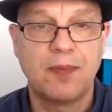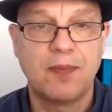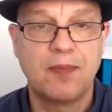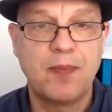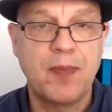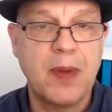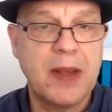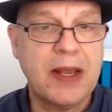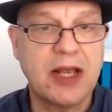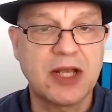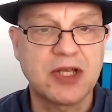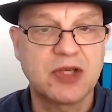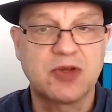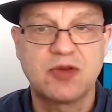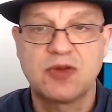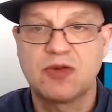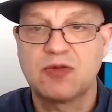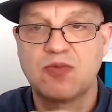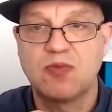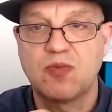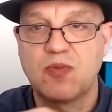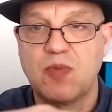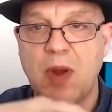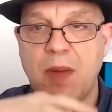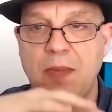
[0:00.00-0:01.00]
because
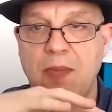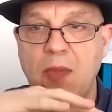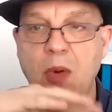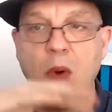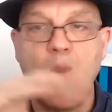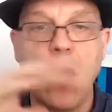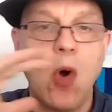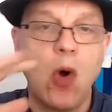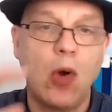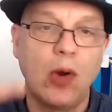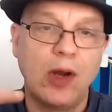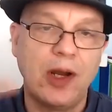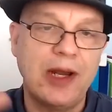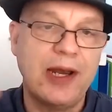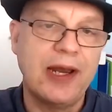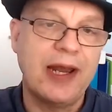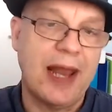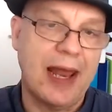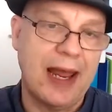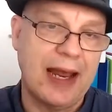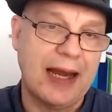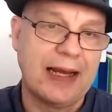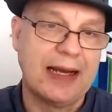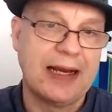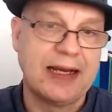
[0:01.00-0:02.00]
we're more
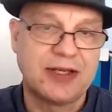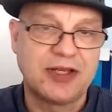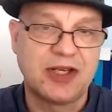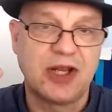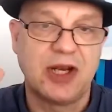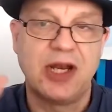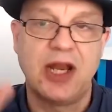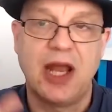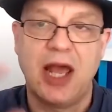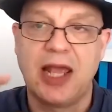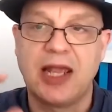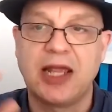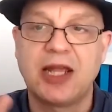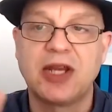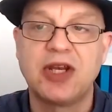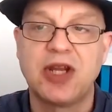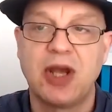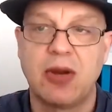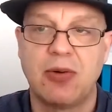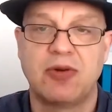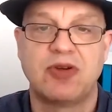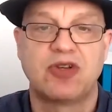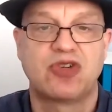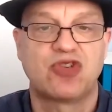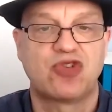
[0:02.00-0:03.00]
likely to like,
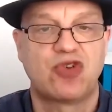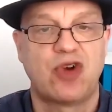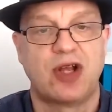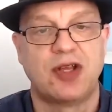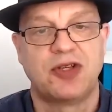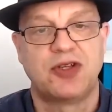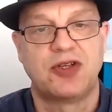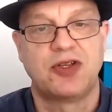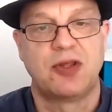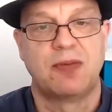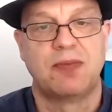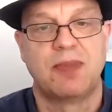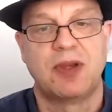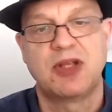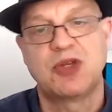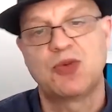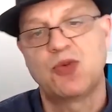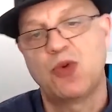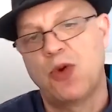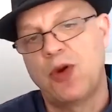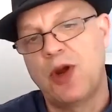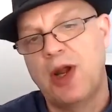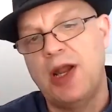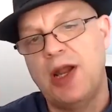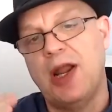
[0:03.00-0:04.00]
know, and trust them because
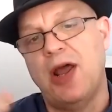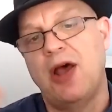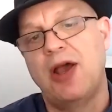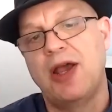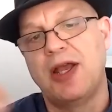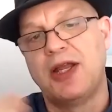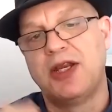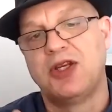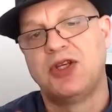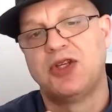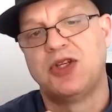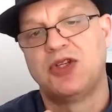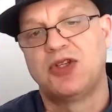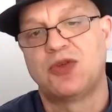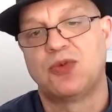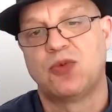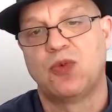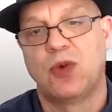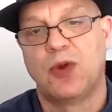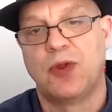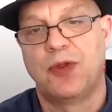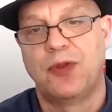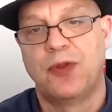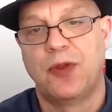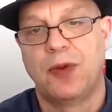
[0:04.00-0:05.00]
we're aligned
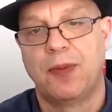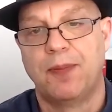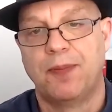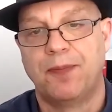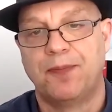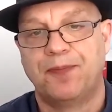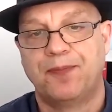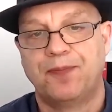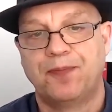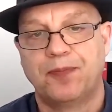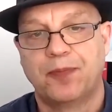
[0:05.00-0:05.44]
with them.